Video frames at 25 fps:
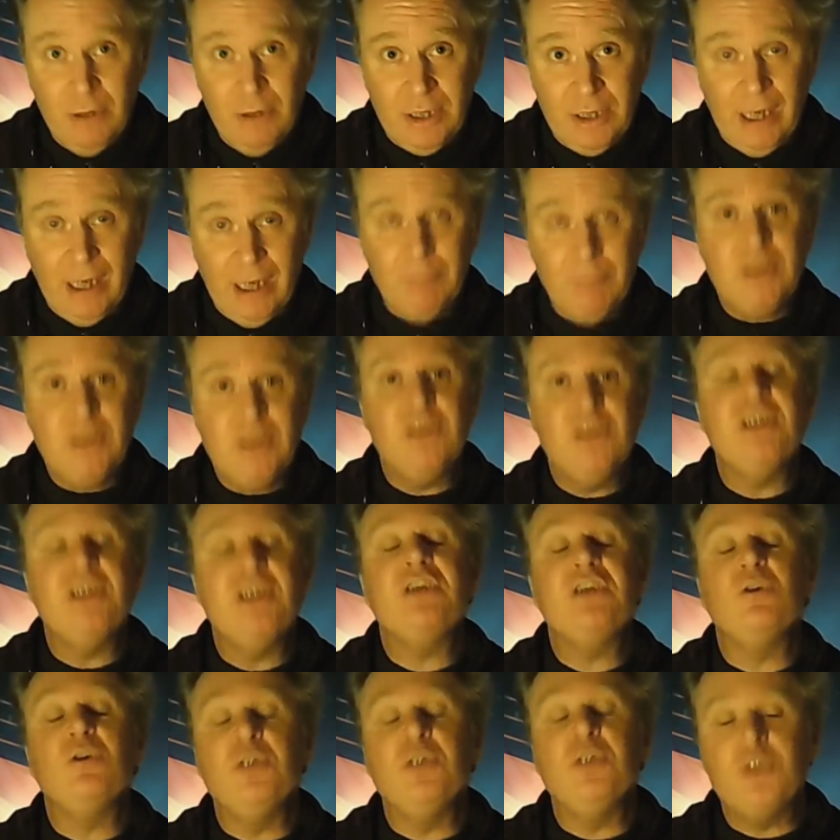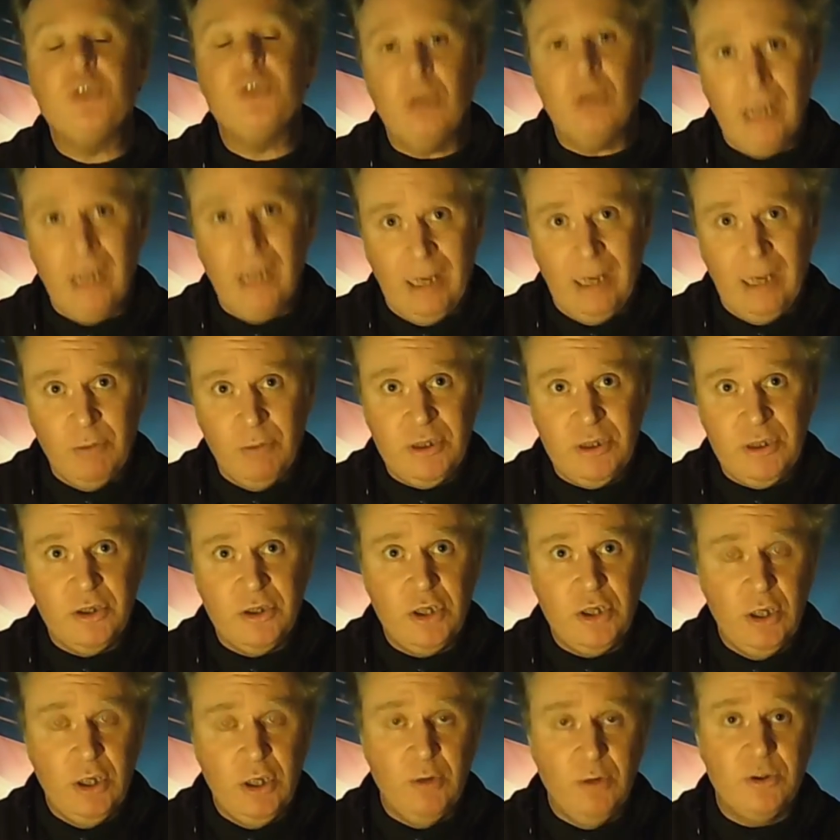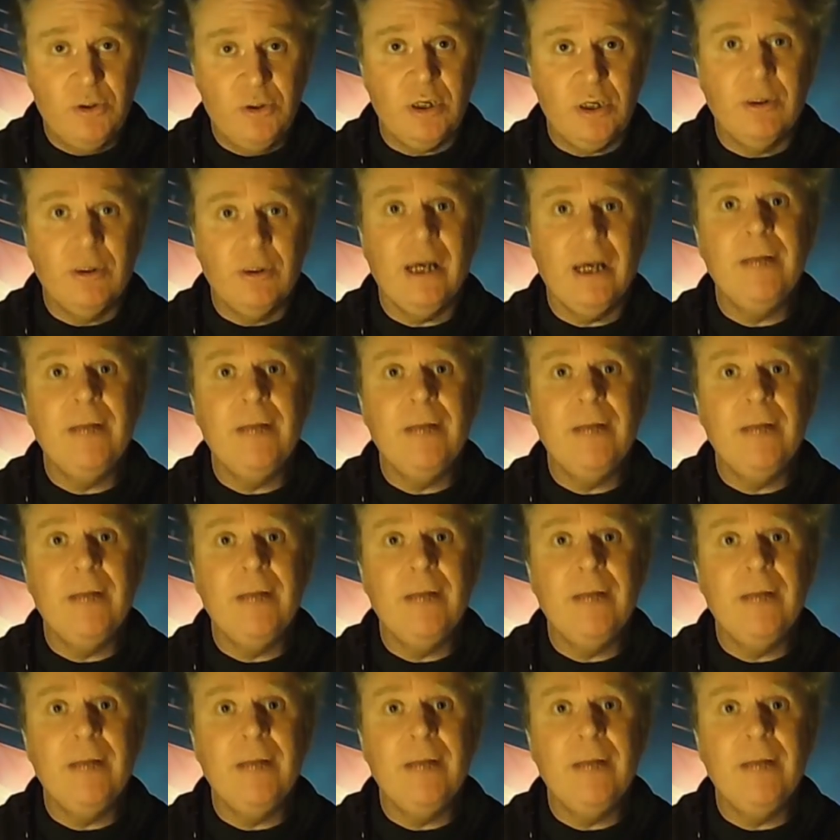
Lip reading: This is all the sort of language that's used, okay?